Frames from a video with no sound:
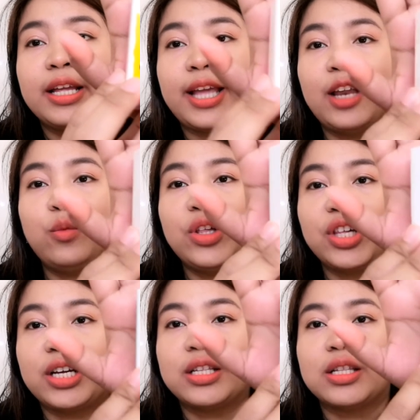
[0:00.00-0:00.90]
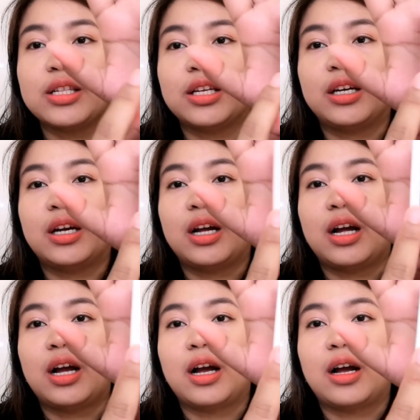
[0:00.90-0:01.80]
Can we just
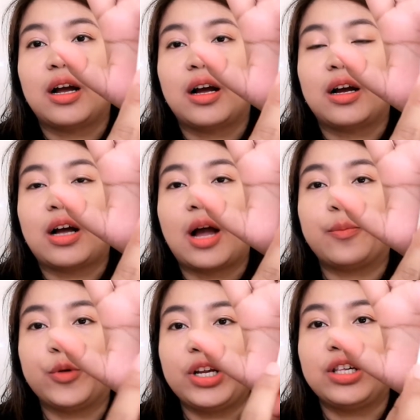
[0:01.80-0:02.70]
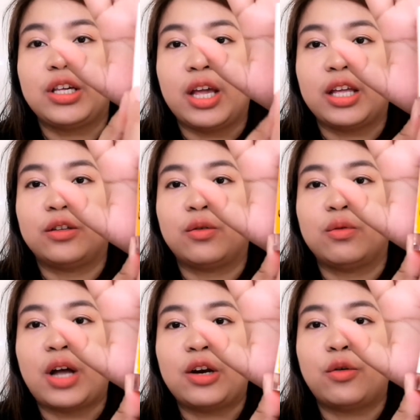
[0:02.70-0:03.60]
appreciate
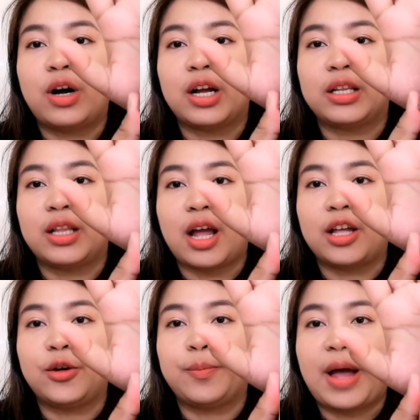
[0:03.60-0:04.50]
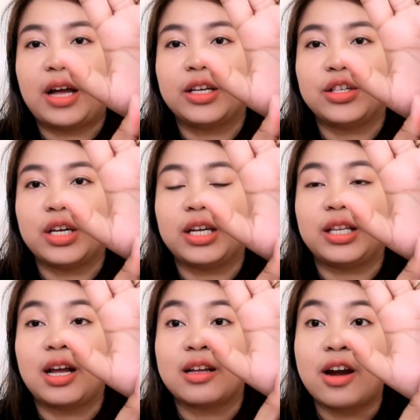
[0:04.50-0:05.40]
kung gaano kaganda yung
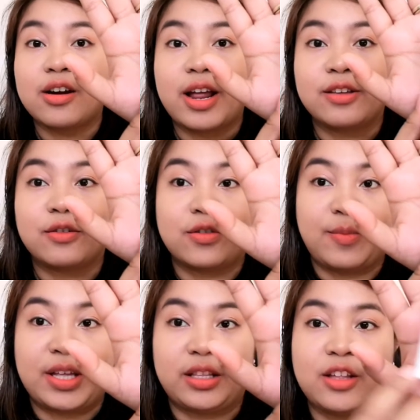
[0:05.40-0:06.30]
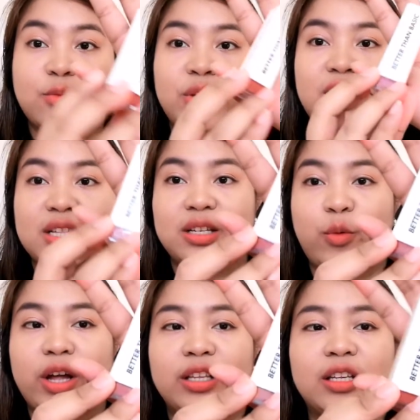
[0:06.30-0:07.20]
packaging ng Careline Cosmetics with this
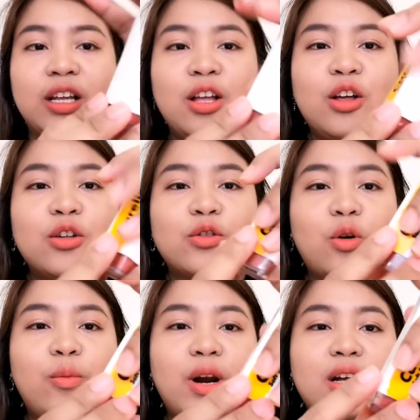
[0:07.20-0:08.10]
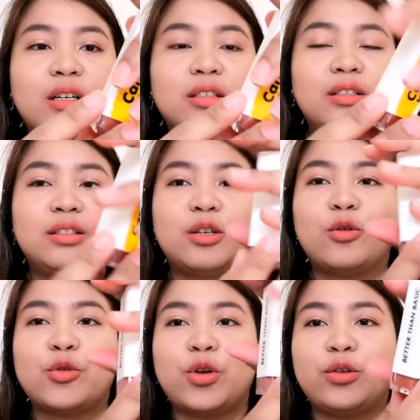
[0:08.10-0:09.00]
one? Sobrang
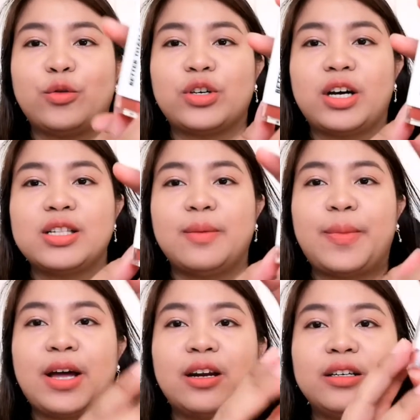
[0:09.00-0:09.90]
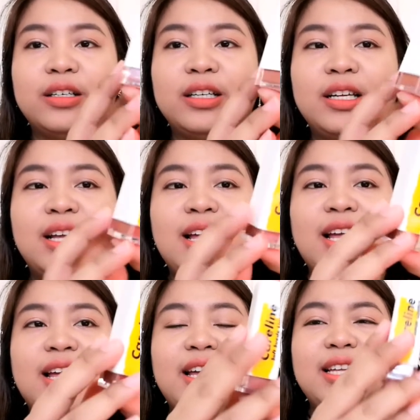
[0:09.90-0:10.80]
nagugustuhan ko siya kasi parang
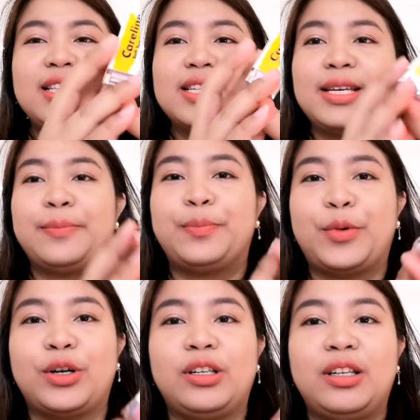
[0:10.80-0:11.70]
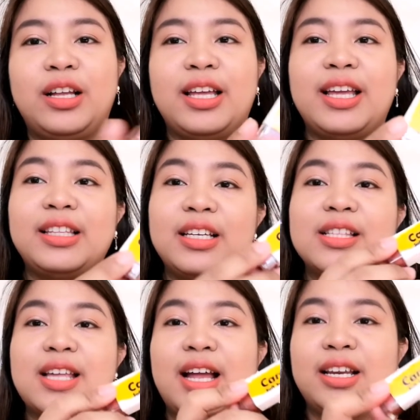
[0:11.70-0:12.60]
it's simple, yet
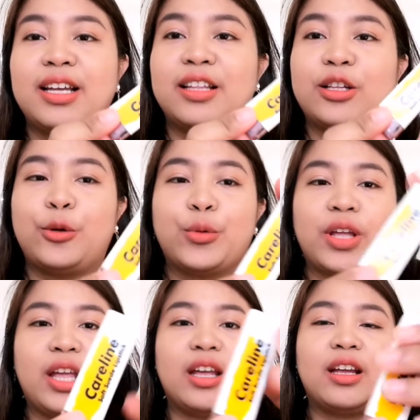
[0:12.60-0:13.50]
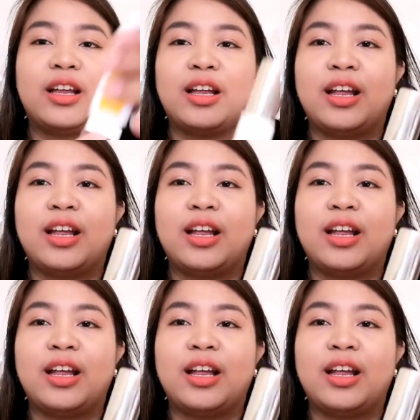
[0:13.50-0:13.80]
it's elegant looking.